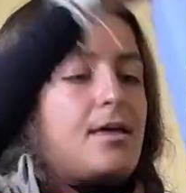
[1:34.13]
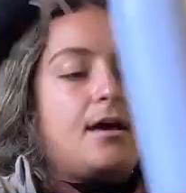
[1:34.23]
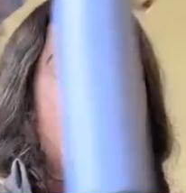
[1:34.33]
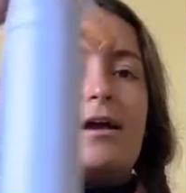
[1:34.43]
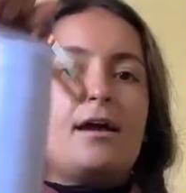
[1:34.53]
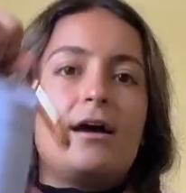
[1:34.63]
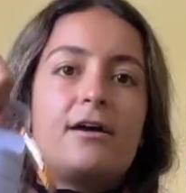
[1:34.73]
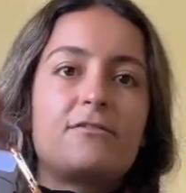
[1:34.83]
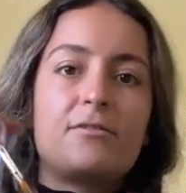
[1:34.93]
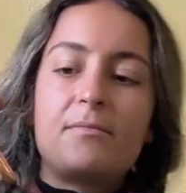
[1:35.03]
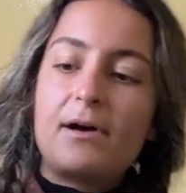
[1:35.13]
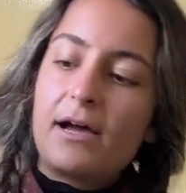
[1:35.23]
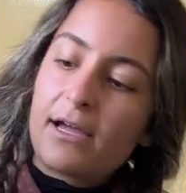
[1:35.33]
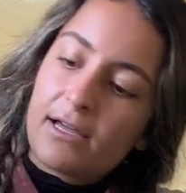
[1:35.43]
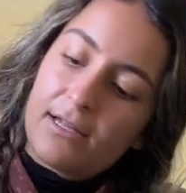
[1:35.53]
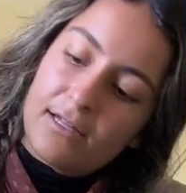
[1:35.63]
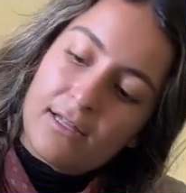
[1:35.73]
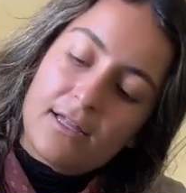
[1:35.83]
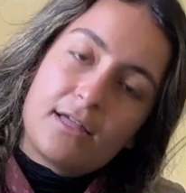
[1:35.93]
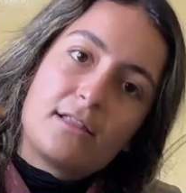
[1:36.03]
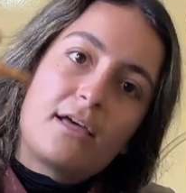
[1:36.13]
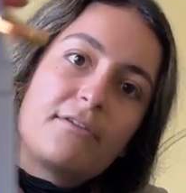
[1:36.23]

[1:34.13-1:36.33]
I have my Life